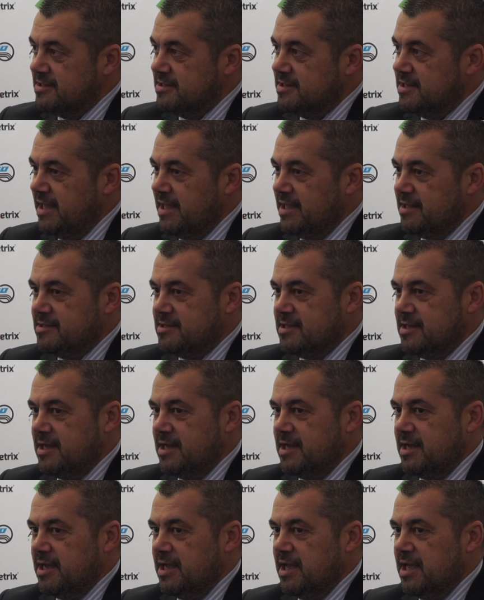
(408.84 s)
that
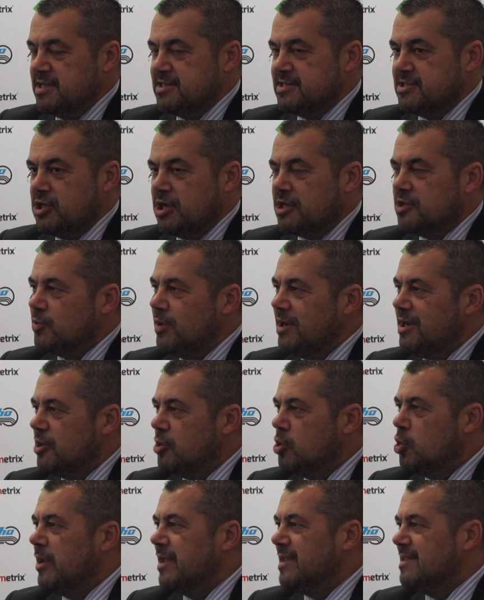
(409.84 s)
is not really
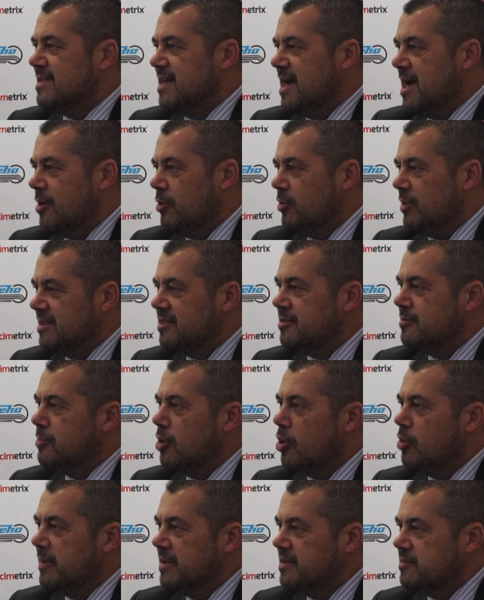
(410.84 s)
going down at the
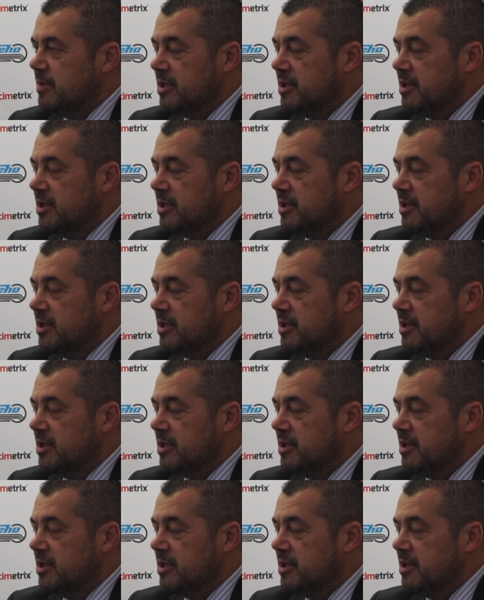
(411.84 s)
moment,